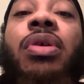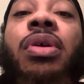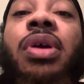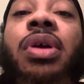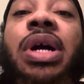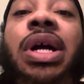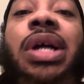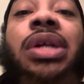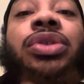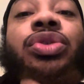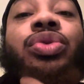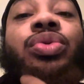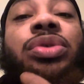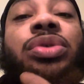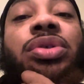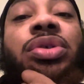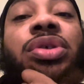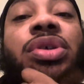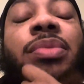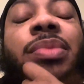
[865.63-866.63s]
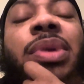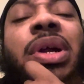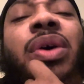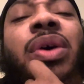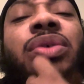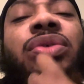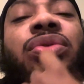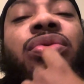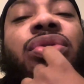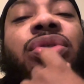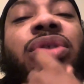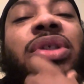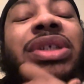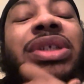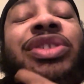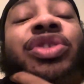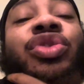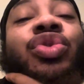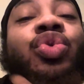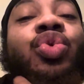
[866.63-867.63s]
I enjoy cooking, but I also
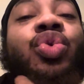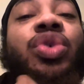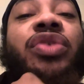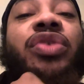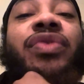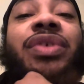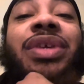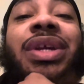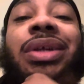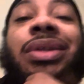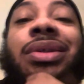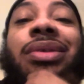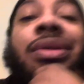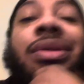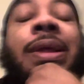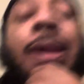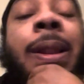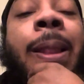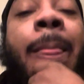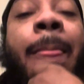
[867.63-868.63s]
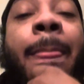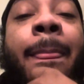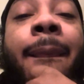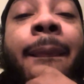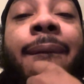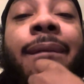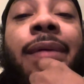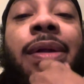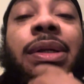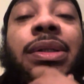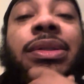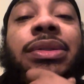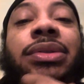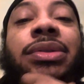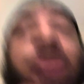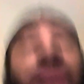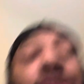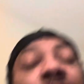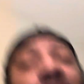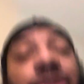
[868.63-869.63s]
enjoy creating, because
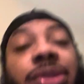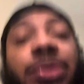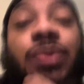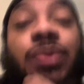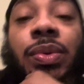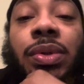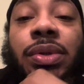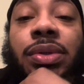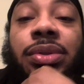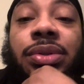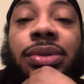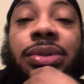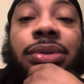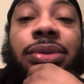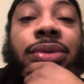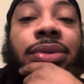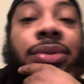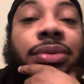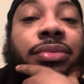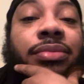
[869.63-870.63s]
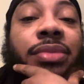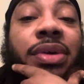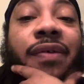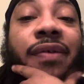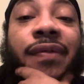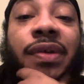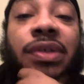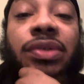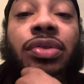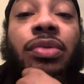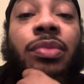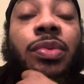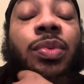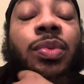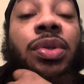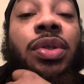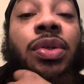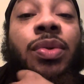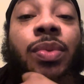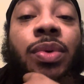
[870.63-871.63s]
cooking is work, and motherfuckers don't be
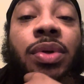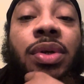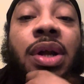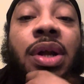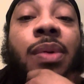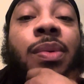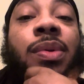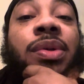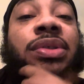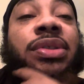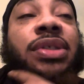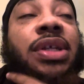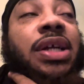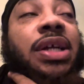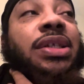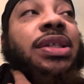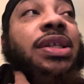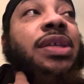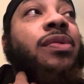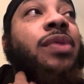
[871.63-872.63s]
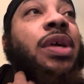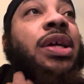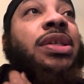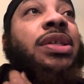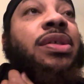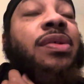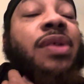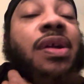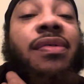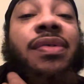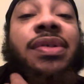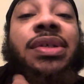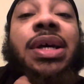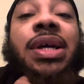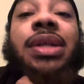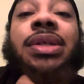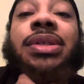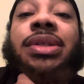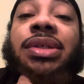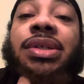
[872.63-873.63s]
wanting to work. I will say I do have a
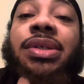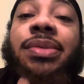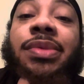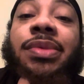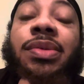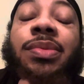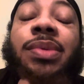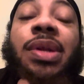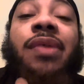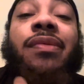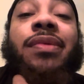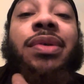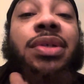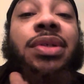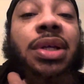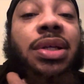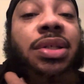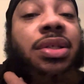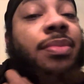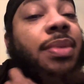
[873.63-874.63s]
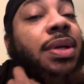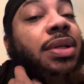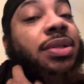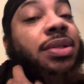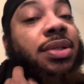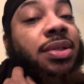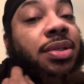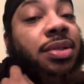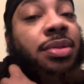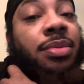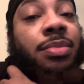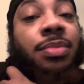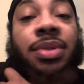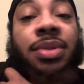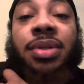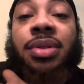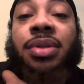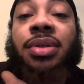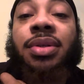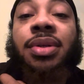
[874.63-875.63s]
solid team, because when I reached out to my team
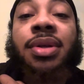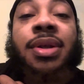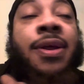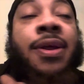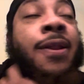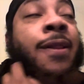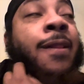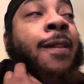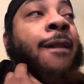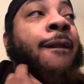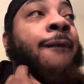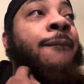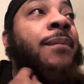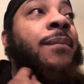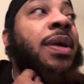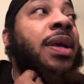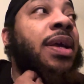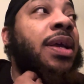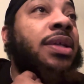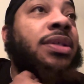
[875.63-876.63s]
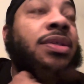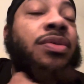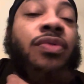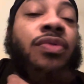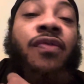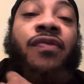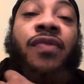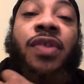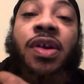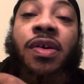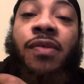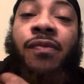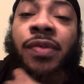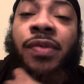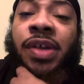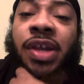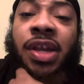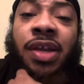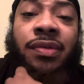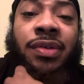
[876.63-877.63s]
and asked, for help for
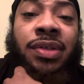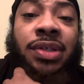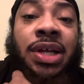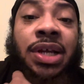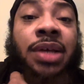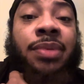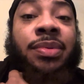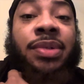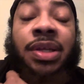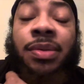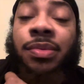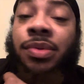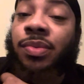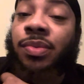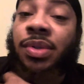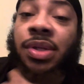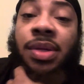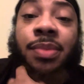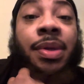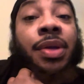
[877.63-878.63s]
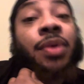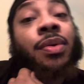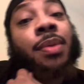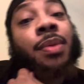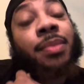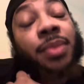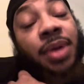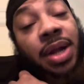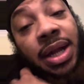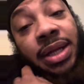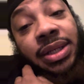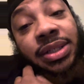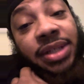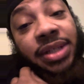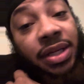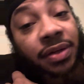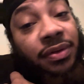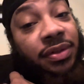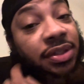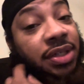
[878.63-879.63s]
catering jobs, they was with it. Like, yo, I got this
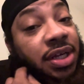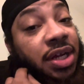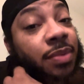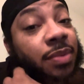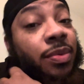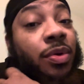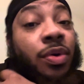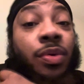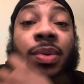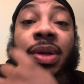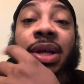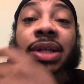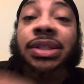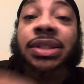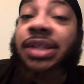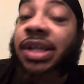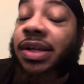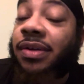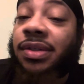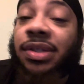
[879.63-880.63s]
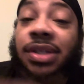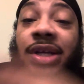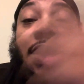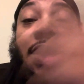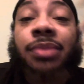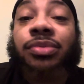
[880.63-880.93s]
catering job, or we got this catering job, I'm